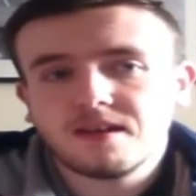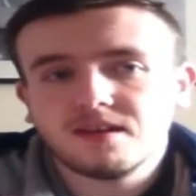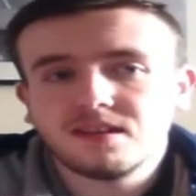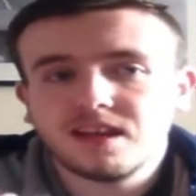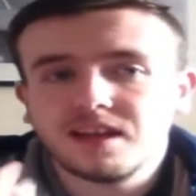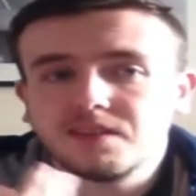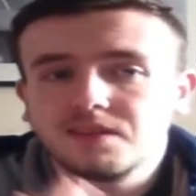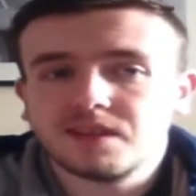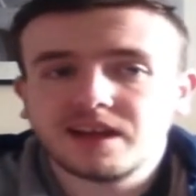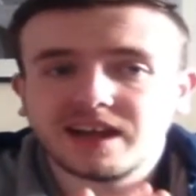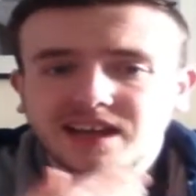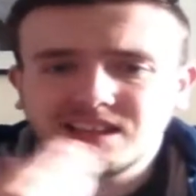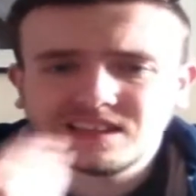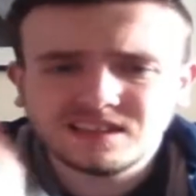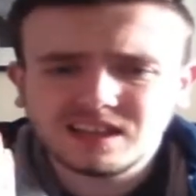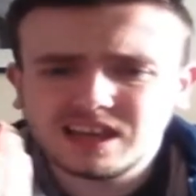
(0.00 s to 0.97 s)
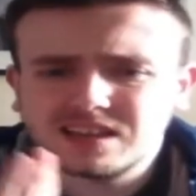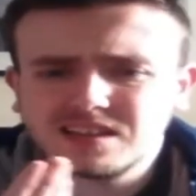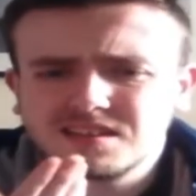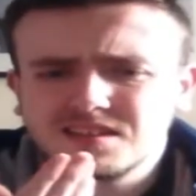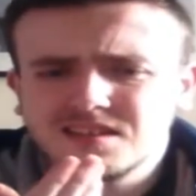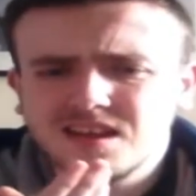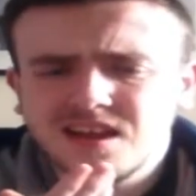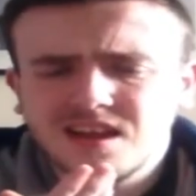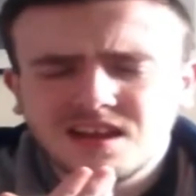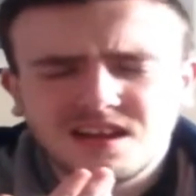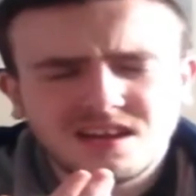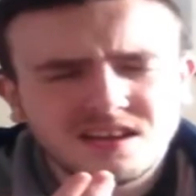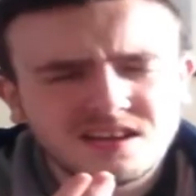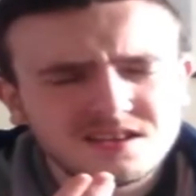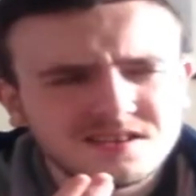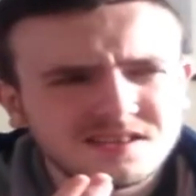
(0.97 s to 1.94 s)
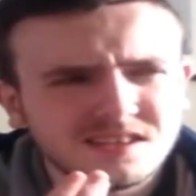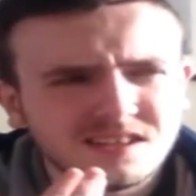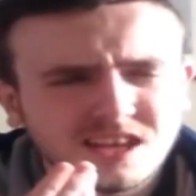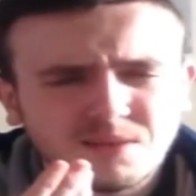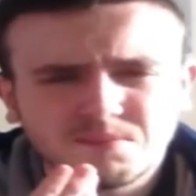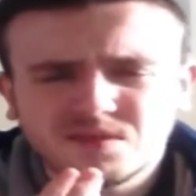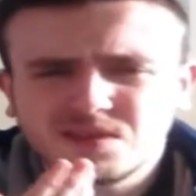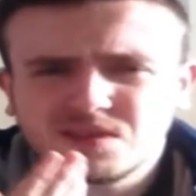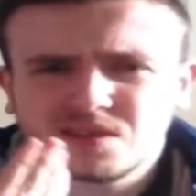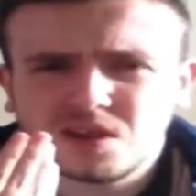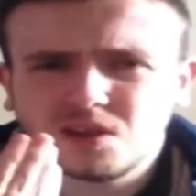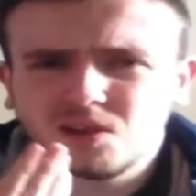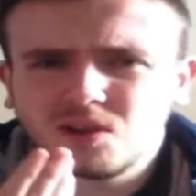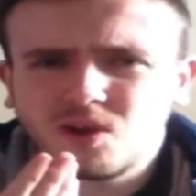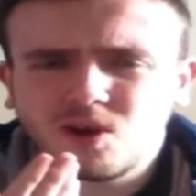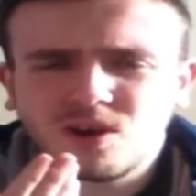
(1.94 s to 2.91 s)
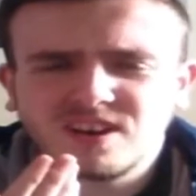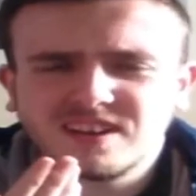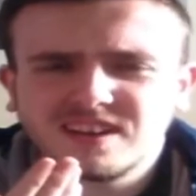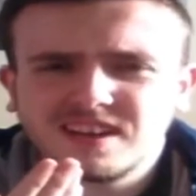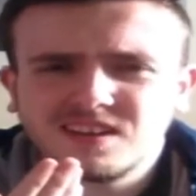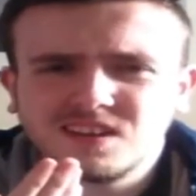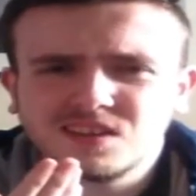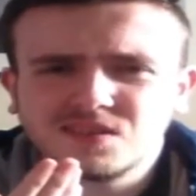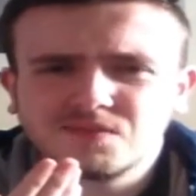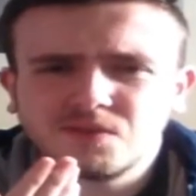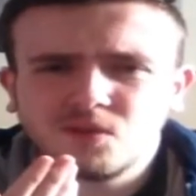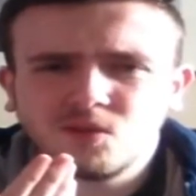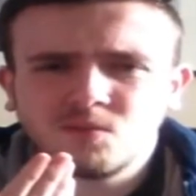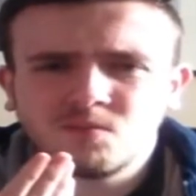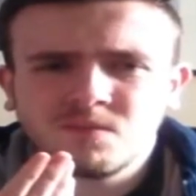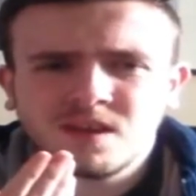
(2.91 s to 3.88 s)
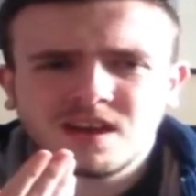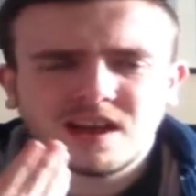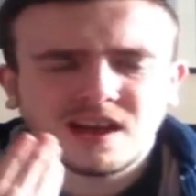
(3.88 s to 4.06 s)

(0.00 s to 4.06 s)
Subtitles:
like that, he licks his lips a lot in this film,